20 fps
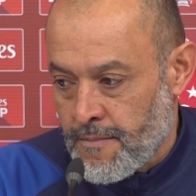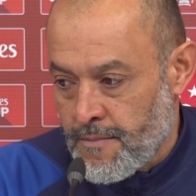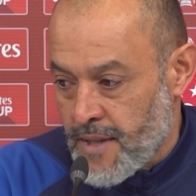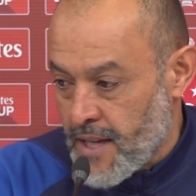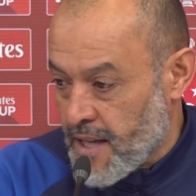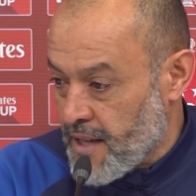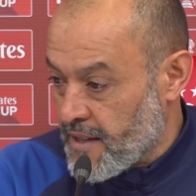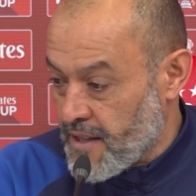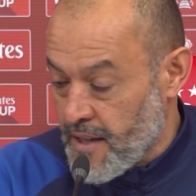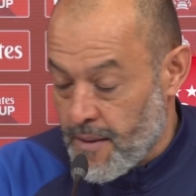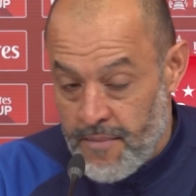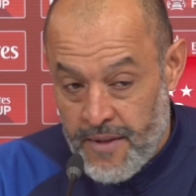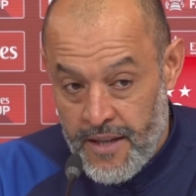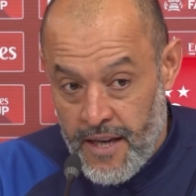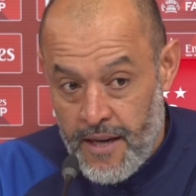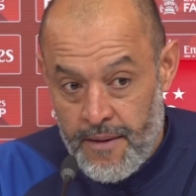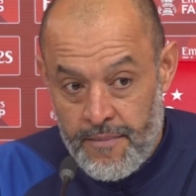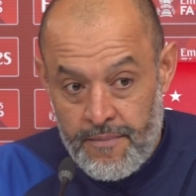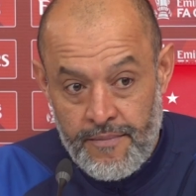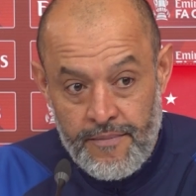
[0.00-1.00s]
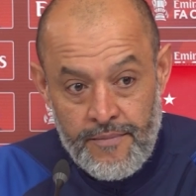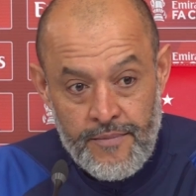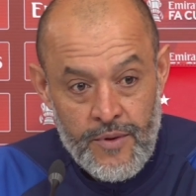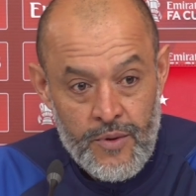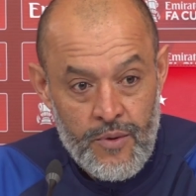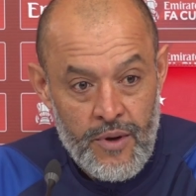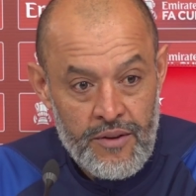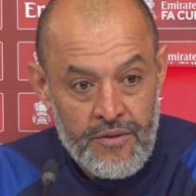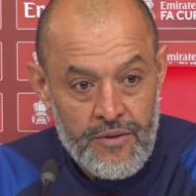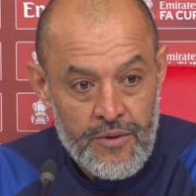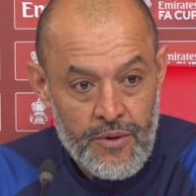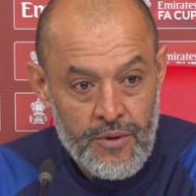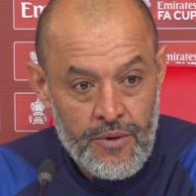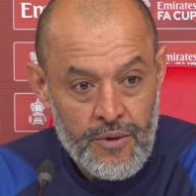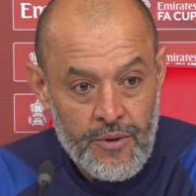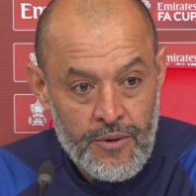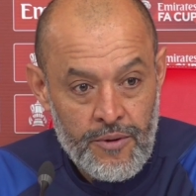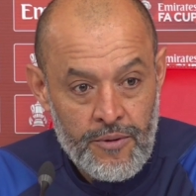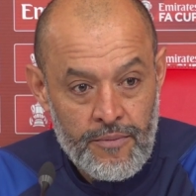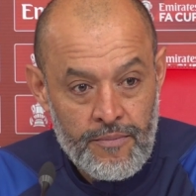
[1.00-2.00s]
But at the same time, we have
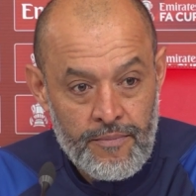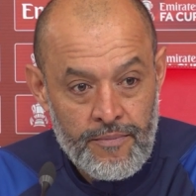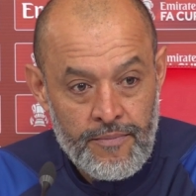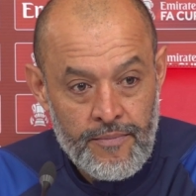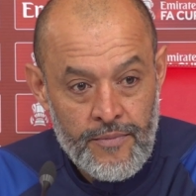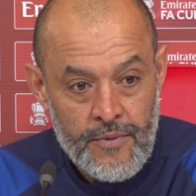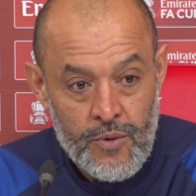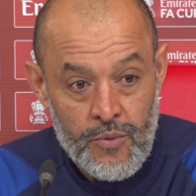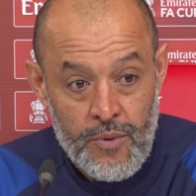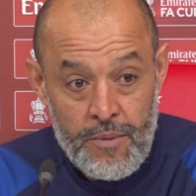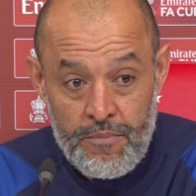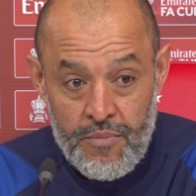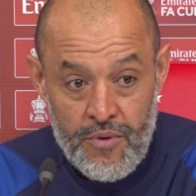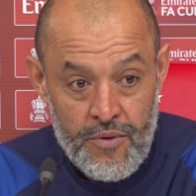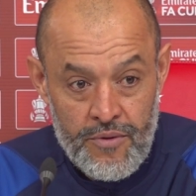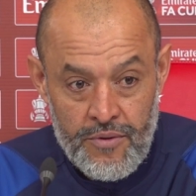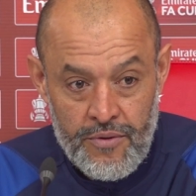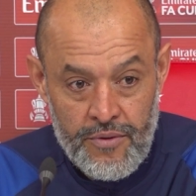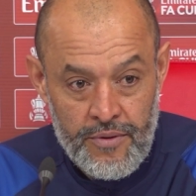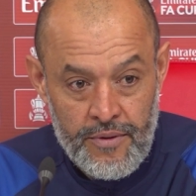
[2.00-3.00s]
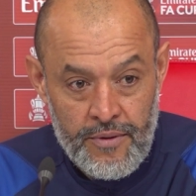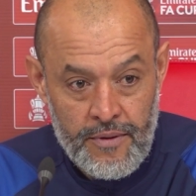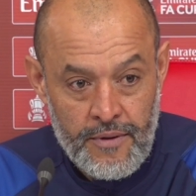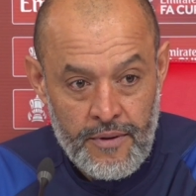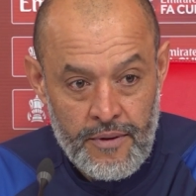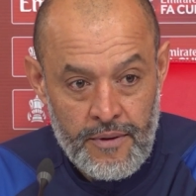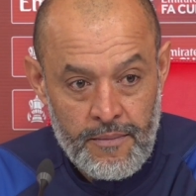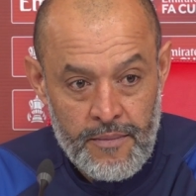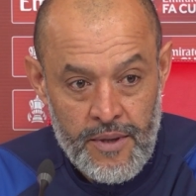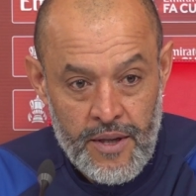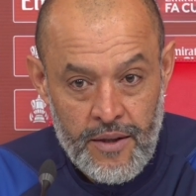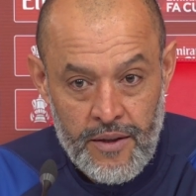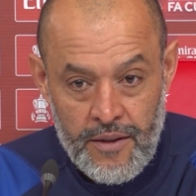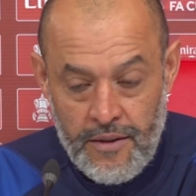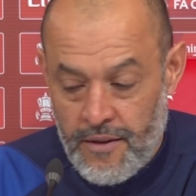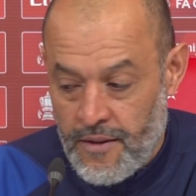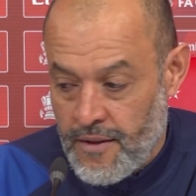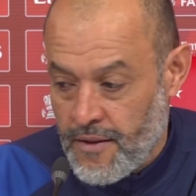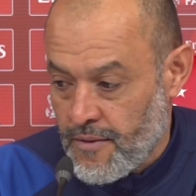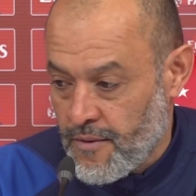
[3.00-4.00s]
to improve,
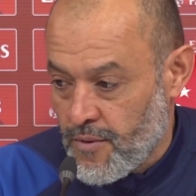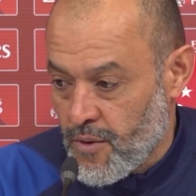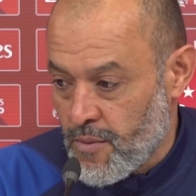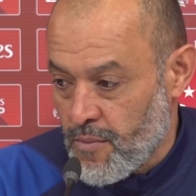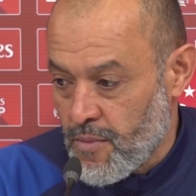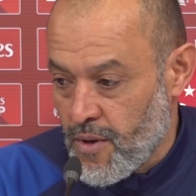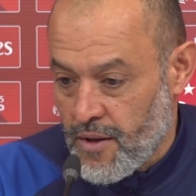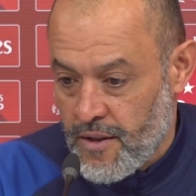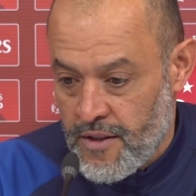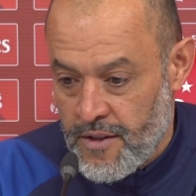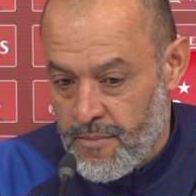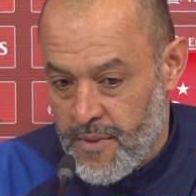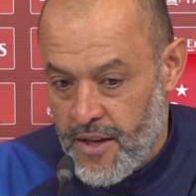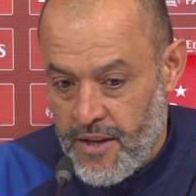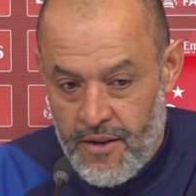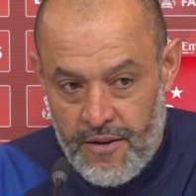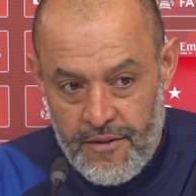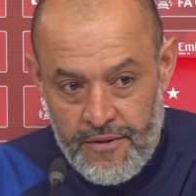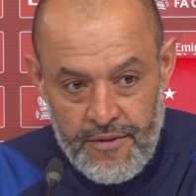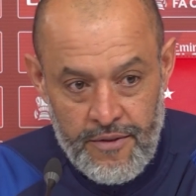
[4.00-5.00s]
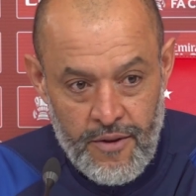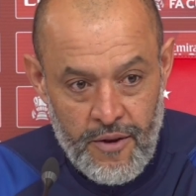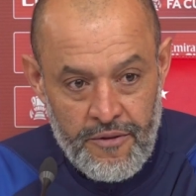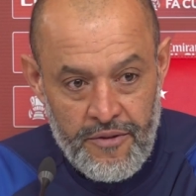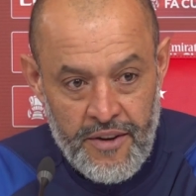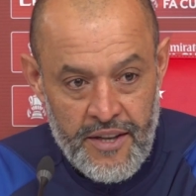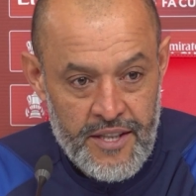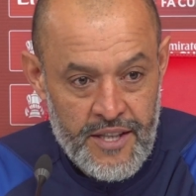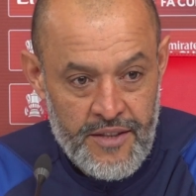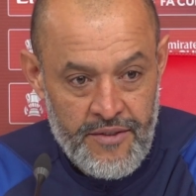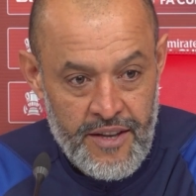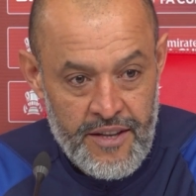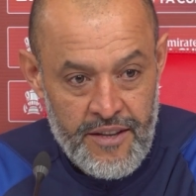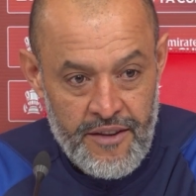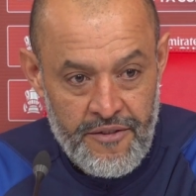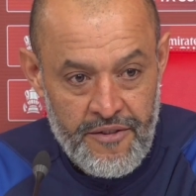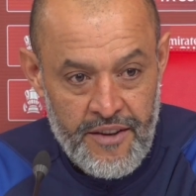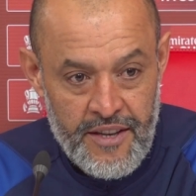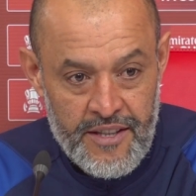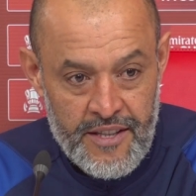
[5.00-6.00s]
because football is made of offensive and
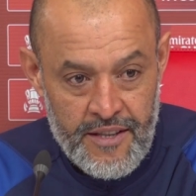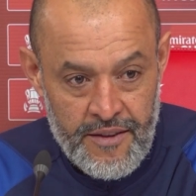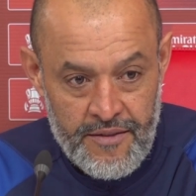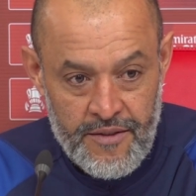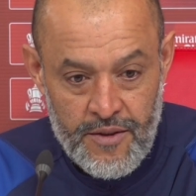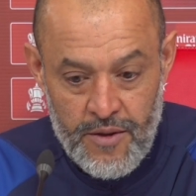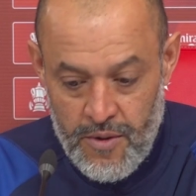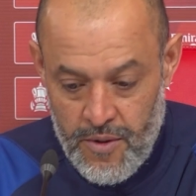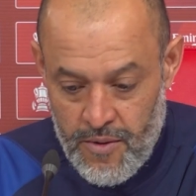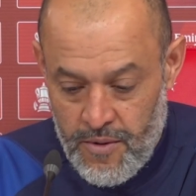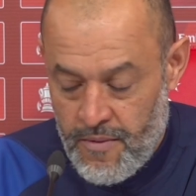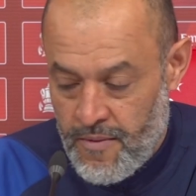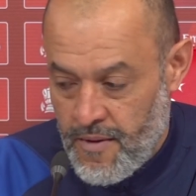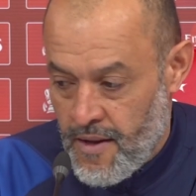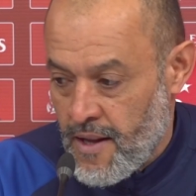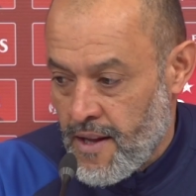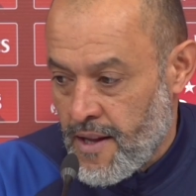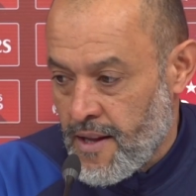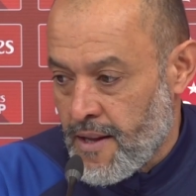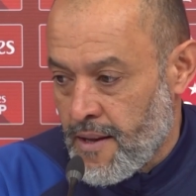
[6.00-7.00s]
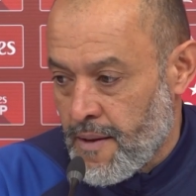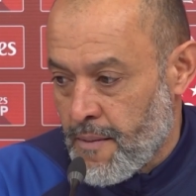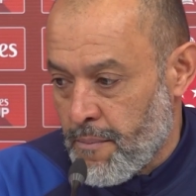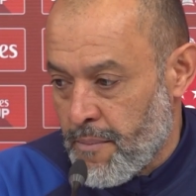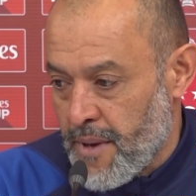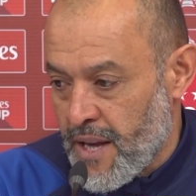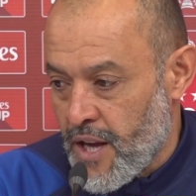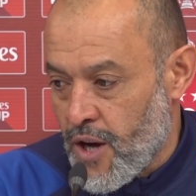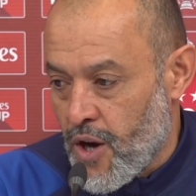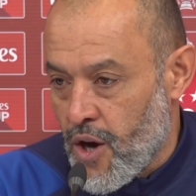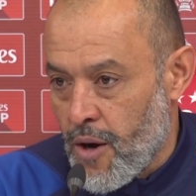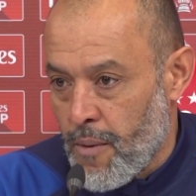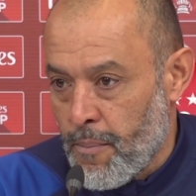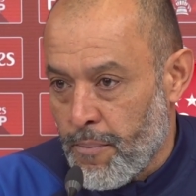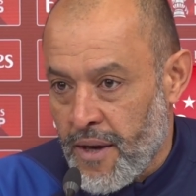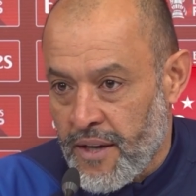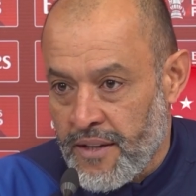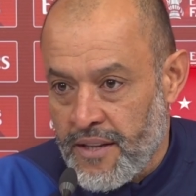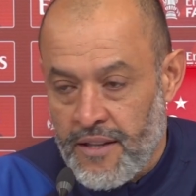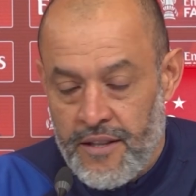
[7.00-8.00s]
defensive. So being
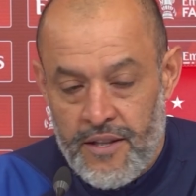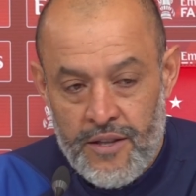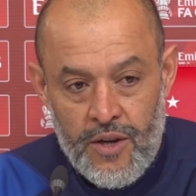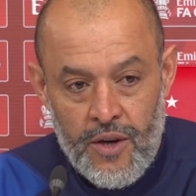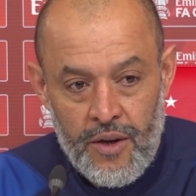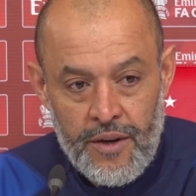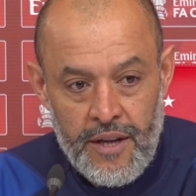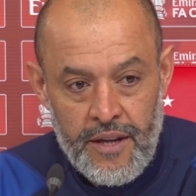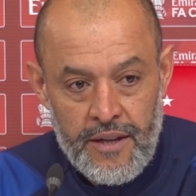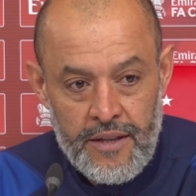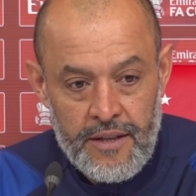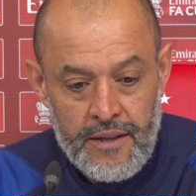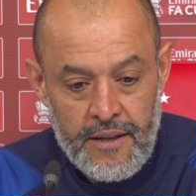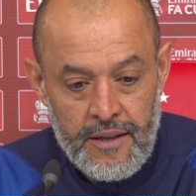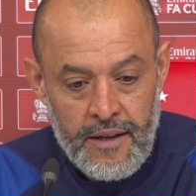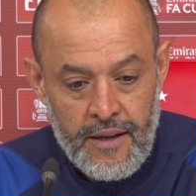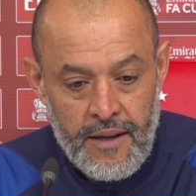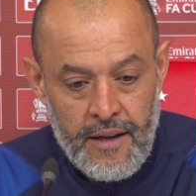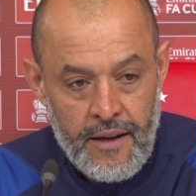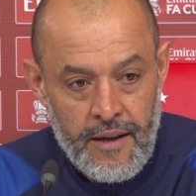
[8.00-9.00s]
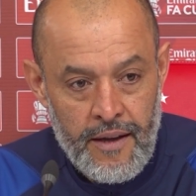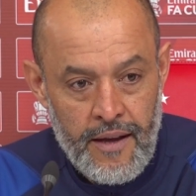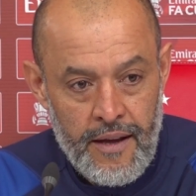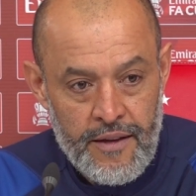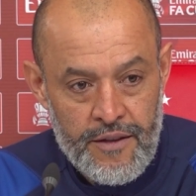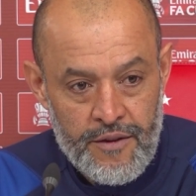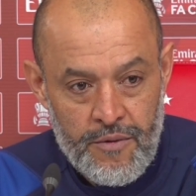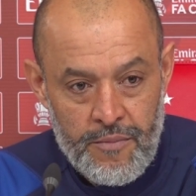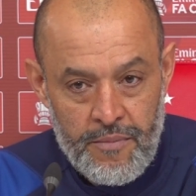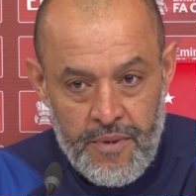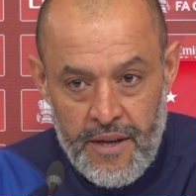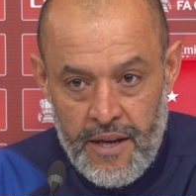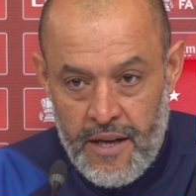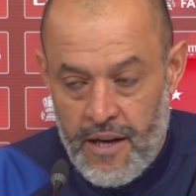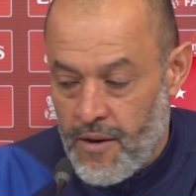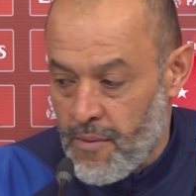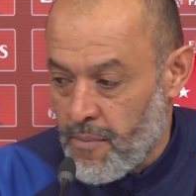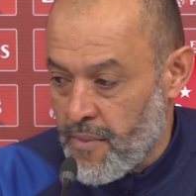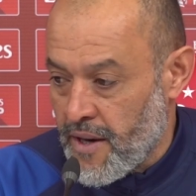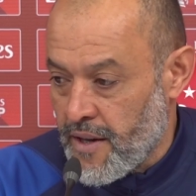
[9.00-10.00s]
compact and solid has to be
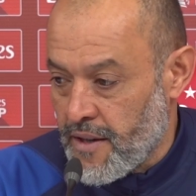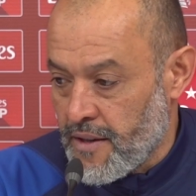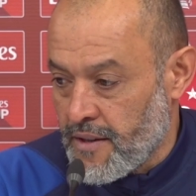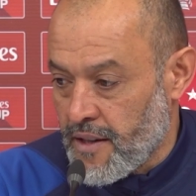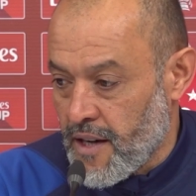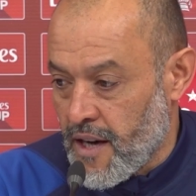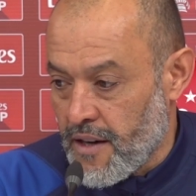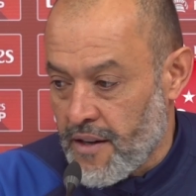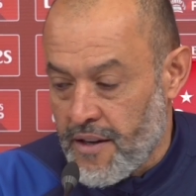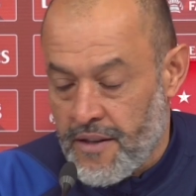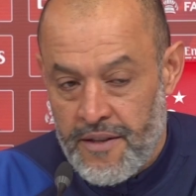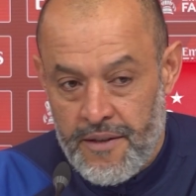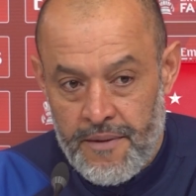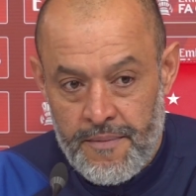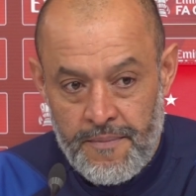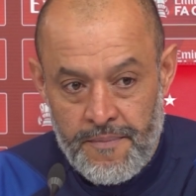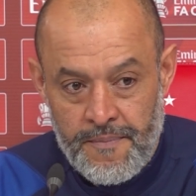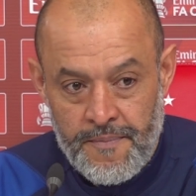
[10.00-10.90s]
our main target.